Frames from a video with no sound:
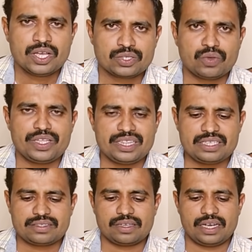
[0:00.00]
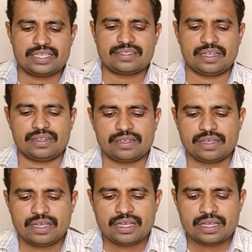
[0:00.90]
So in this lesson,
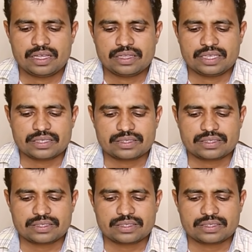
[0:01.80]
the